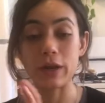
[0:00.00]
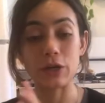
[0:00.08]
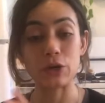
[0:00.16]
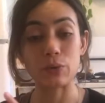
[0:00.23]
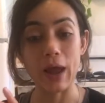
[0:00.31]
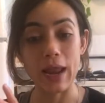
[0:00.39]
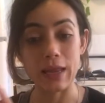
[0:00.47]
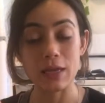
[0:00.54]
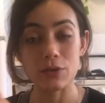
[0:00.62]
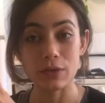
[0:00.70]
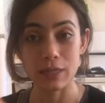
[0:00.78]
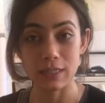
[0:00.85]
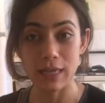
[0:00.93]
you're ready,
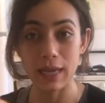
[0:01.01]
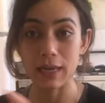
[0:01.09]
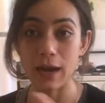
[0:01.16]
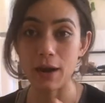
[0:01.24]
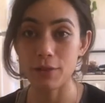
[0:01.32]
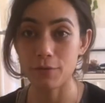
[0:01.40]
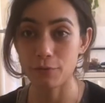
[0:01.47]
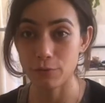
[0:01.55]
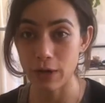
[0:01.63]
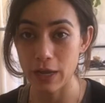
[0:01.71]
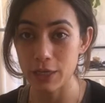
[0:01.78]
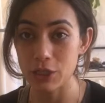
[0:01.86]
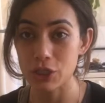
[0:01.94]
you can take it out of the
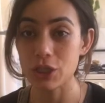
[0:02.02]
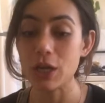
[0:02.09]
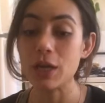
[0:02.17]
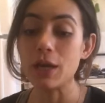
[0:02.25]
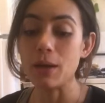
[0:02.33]
fridge,